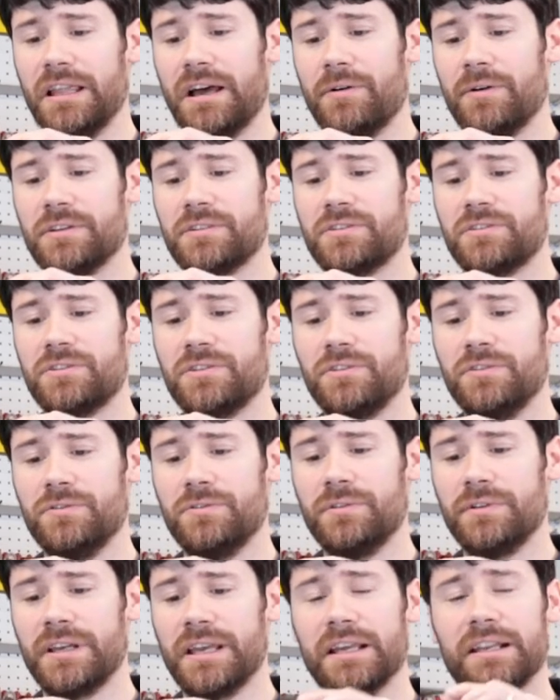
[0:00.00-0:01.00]
allow us
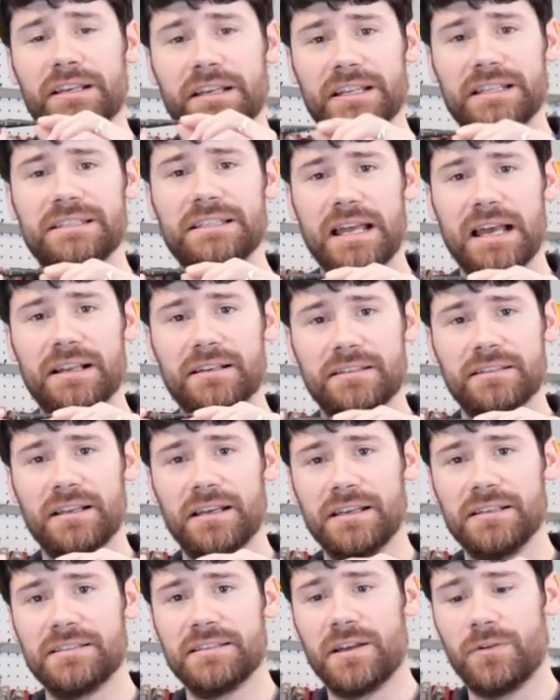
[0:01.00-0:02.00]
to get an exact
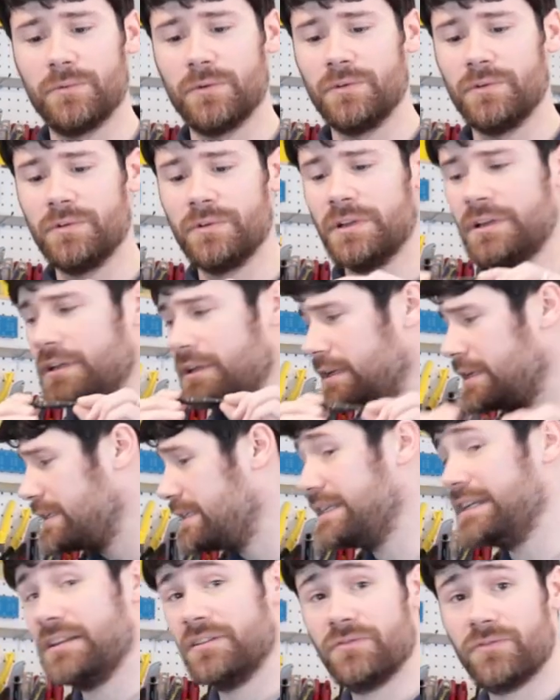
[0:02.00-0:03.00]
size that we'll
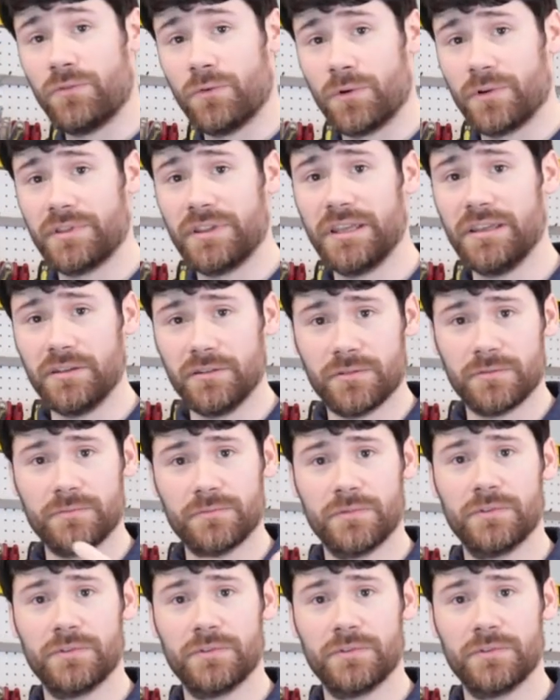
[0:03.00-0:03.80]
need for the